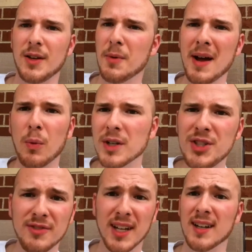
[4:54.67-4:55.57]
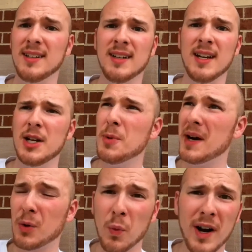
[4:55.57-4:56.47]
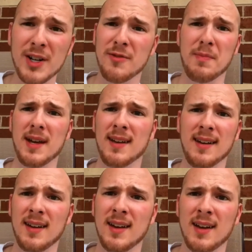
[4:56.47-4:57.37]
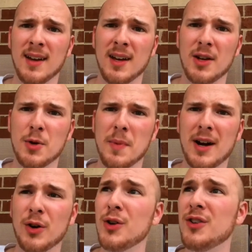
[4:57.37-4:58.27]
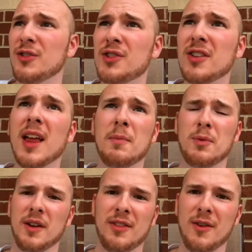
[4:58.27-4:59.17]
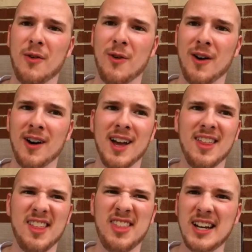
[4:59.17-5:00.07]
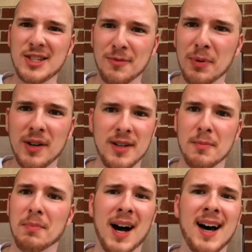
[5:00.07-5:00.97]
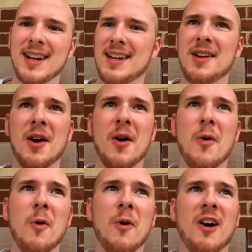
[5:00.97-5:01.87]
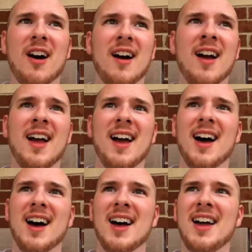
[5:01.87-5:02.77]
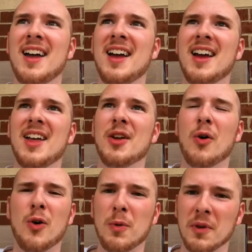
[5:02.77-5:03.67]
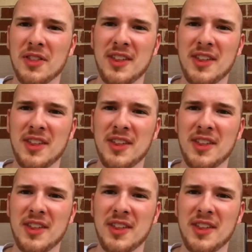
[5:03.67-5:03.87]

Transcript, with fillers: No matter what you've done, no matter where you've been, no matter who you've slept with, or the things you've put in your body, or uh, the horrible